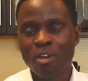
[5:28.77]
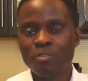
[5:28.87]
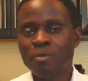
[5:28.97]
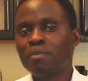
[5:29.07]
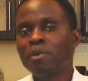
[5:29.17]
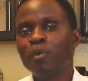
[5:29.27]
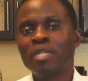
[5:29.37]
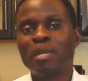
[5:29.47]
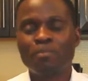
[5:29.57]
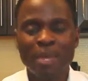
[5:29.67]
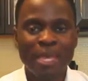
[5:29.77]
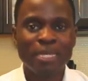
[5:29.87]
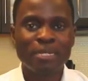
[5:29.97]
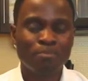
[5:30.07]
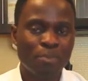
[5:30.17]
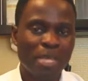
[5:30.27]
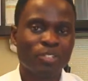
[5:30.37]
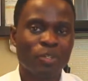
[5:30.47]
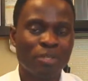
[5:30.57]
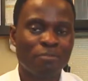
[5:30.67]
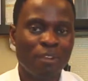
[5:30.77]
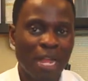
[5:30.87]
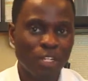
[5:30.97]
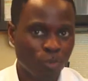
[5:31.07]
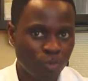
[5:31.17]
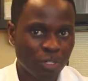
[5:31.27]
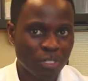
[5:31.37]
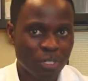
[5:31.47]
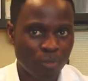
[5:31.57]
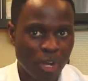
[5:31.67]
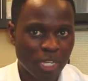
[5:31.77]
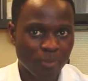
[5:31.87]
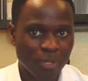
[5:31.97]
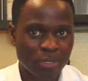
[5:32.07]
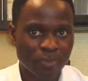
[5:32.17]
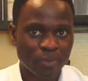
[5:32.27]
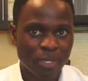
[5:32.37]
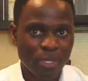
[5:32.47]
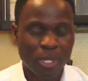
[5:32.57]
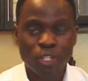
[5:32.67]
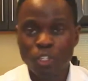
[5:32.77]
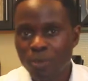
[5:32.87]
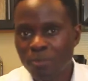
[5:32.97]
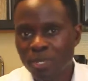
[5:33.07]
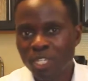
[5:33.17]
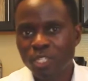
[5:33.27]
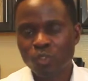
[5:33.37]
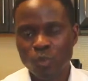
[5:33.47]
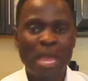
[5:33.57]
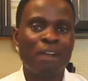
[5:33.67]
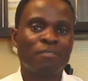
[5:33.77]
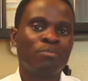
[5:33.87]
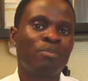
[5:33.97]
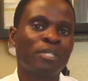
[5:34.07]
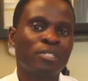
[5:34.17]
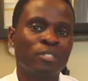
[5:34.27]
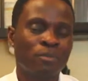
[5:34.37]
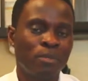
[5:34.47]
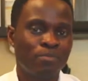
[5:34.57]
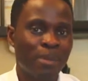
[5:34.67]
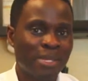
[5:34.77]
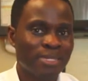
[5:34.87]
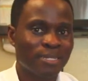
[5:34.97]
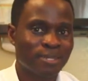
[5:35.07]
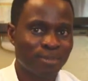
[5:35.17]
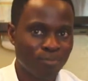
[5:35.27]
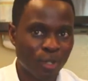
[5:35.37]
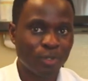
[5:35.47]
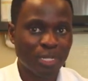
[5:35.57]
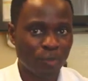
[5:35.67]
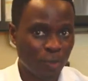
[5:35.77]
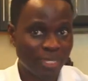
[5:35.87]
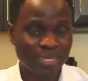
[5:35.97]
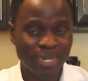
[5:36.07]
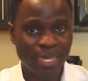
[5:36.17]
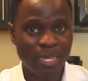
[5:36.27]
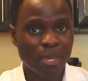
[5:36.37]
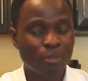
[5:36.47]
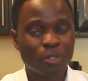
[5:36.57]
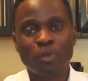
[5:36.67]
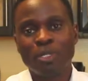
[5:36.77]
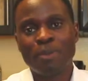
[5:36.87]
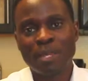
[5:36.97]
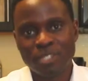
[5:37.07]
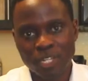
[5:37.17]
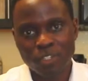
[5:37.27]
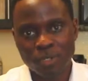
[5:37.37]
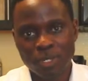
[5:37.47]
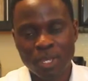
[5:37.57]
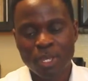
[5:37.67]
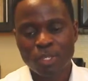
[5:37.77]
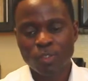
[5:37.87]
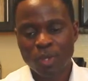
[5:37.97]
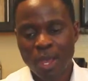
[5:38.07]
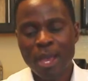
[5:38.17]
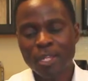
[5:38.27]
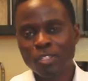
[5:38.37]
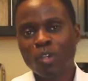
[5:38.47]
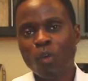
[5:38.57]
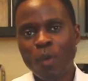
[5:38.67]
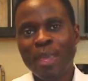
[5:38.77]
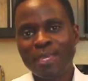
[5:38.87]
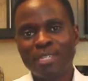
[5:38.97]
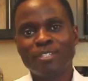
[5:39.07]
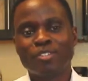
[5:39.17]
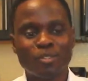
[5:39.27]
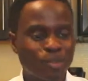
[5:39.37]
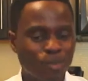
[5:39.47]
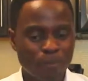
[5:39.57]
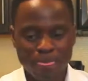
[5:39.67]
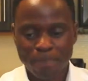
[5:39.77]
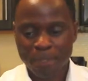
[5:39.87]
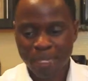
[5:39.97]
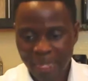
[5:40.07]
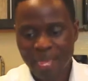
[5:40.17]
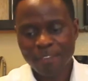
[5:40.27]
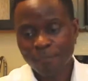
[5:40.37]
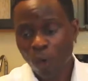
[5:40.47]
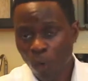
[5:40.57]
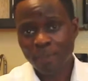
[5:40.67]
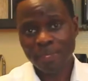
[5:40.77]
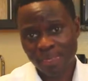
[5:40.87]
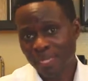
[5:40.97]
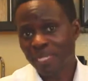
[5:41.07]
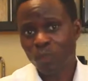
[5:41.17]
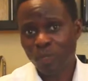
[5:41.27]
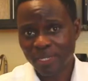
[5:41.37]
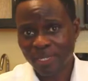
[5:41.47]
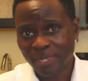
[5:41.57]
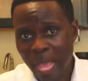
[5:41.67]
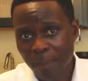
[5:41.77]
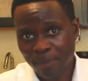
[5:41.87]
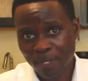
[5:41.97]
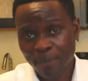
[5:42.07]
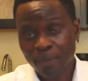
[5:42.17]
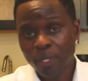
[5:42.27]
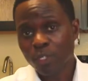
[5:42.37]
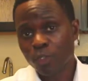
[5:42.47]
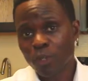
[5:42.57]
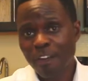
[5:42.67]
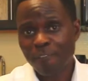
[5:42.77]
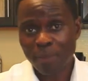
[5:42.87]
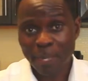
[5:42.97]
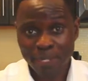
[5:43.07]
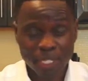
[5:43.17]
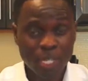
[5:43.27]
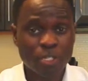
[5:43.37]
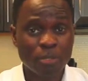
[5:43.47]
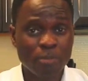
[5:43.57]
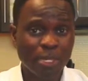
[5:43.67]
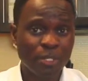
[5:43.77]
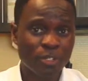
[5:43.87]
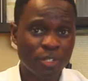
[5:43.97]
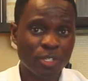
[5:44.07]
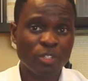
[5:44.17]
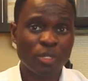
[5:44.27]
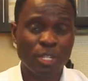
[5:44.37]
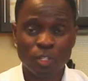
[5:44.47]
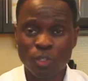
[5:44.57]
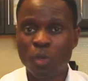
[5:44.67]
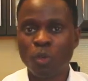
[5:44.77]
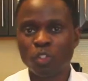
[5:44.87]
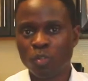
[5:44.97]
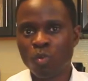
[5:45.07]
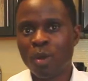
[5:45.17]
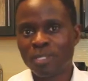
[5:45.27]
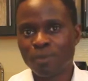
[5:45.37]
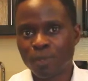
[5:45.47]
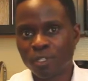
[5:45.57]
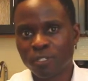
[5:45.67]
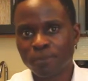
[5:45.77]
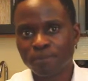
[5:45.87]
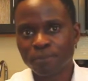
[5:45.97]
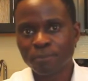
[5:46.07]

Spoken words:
Remember, we get paid based on the value we bring to the marketplace. And human beings, we have the ability to be better tomorrow than we are today, but only by intention. You can't your way into life hoping things will just happen. You have by intention make a decision that you're going to grow as a person.